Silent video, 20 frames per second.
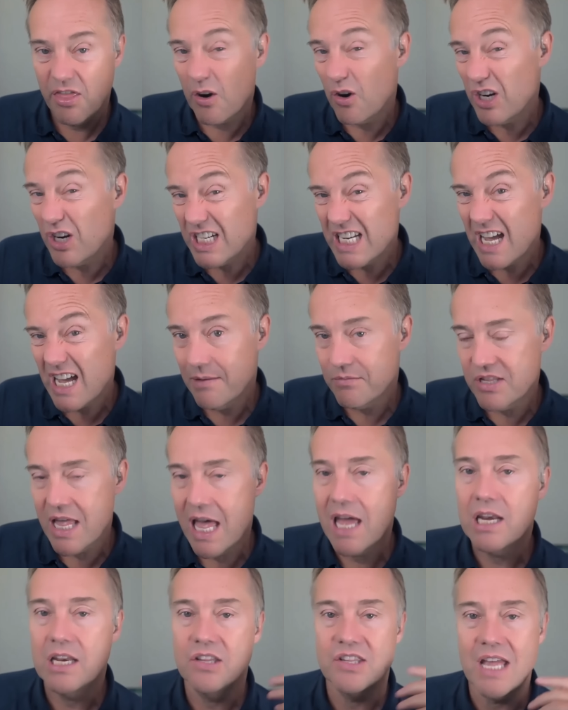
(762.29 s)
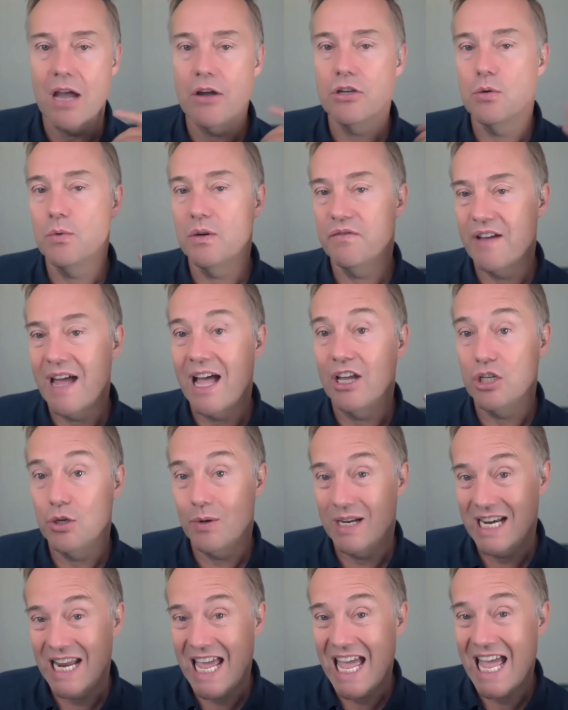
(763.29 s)
30 times that is how you would
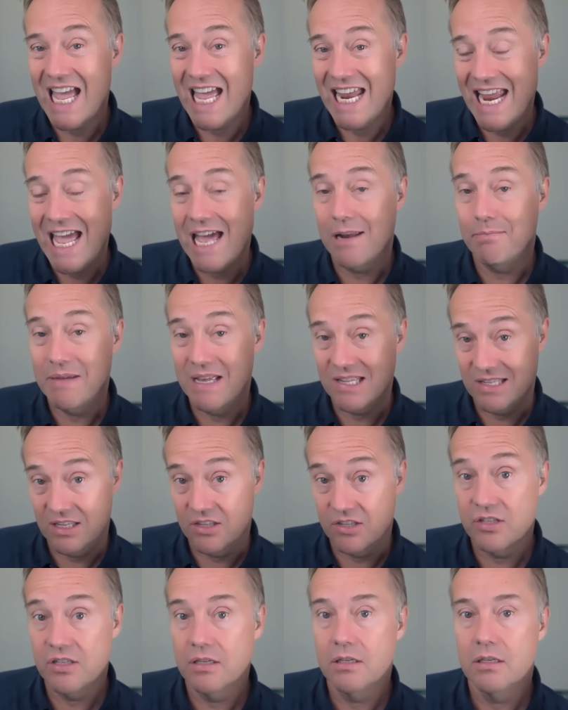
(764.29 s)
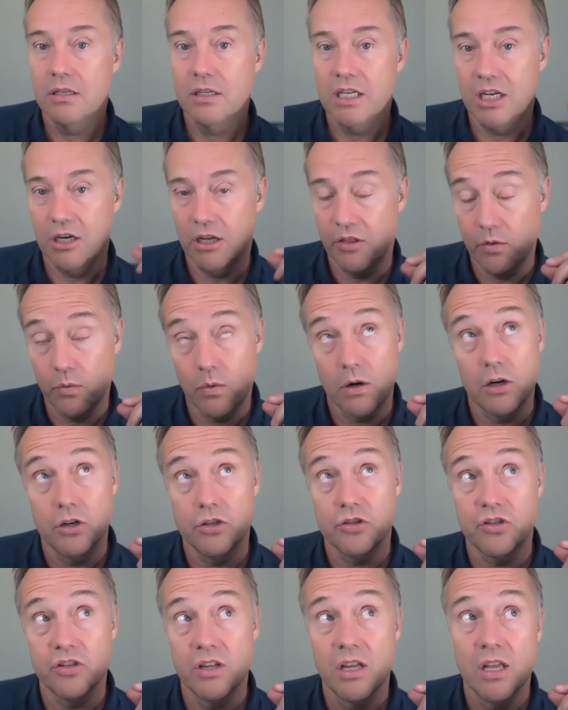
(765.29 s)
value an, an ad business. In other
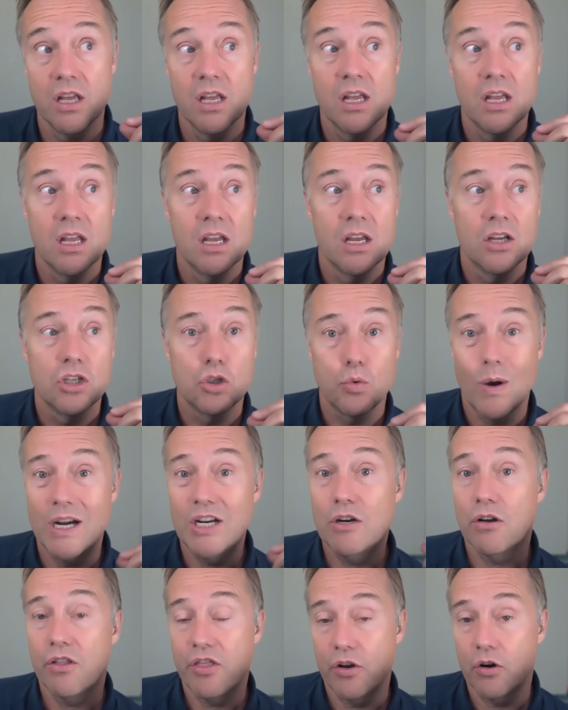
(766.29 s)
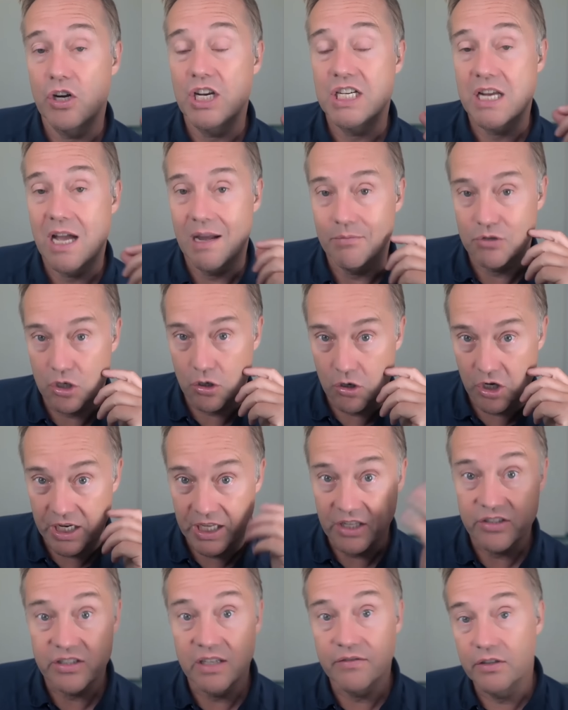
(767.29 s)
words, 20 or 30 times
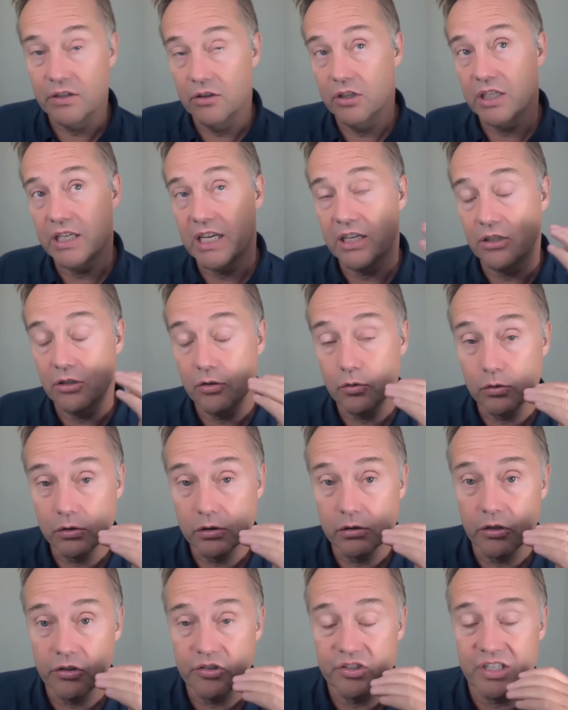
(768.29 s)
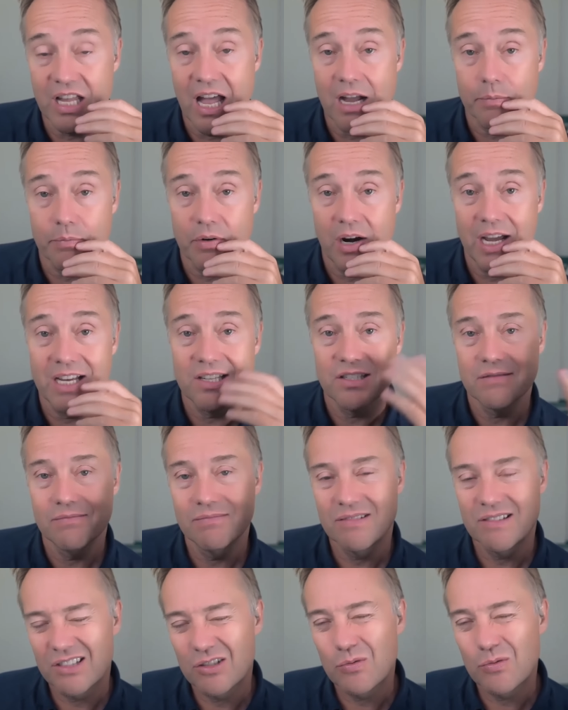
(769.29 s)
earnings. If you look at Google stock
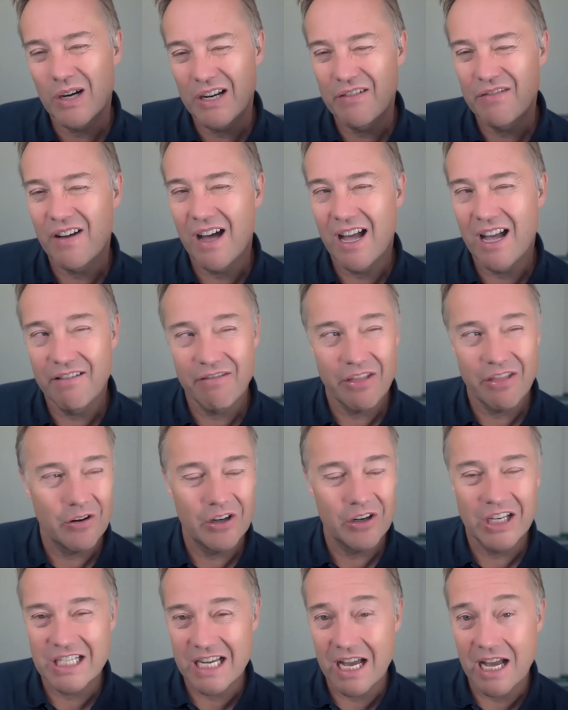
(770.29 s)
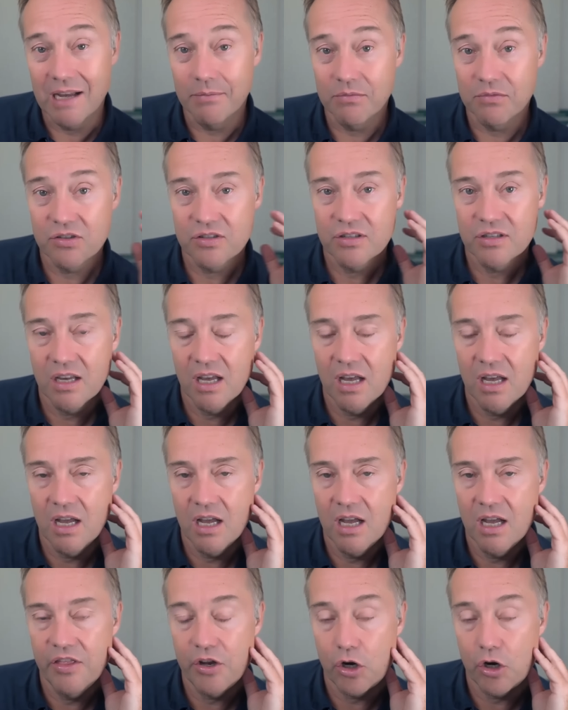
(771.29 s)
price, it's 25, 30 times
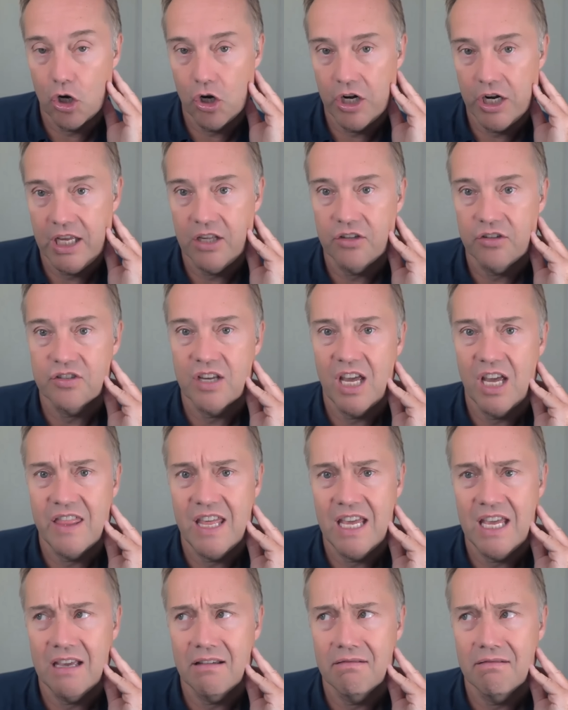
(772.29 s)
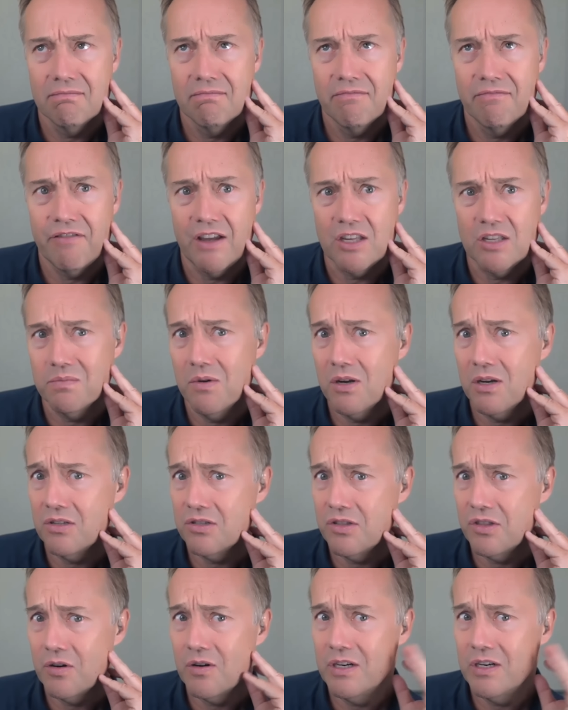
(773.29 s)
uh, their earnings. I think
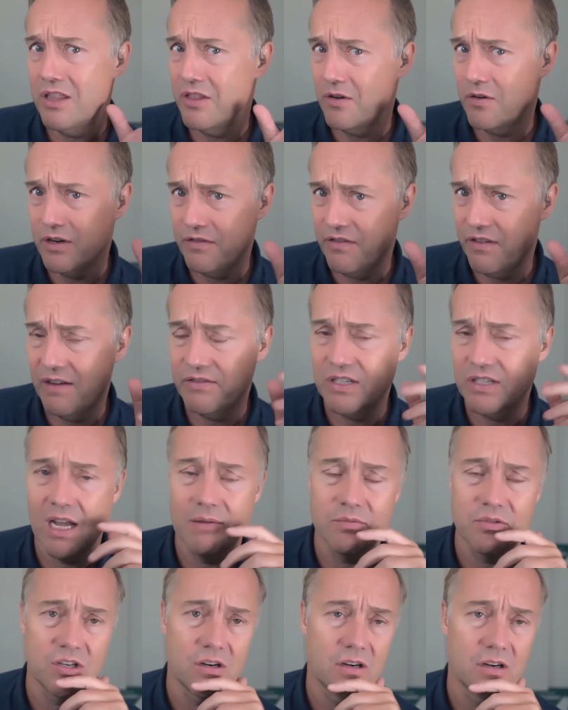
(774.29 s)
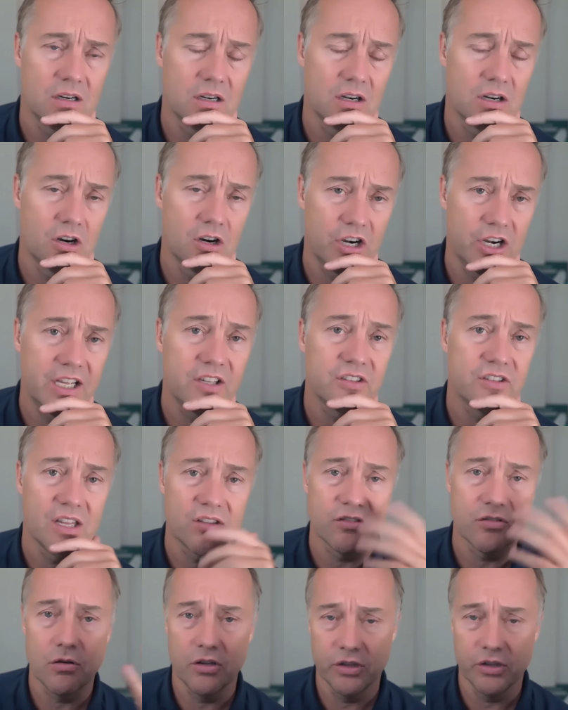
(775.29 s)
Facebook is 30, 35 times their earnings.
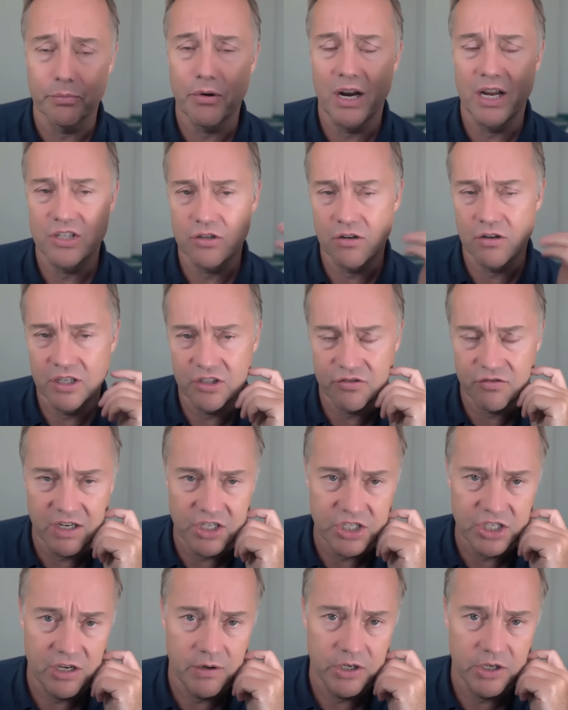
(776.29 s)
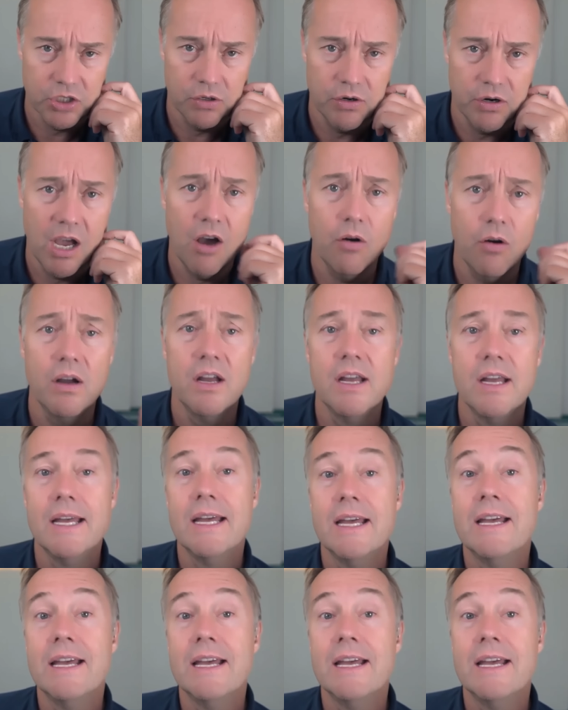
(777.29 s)
That's called the price earnings ratio, as you know.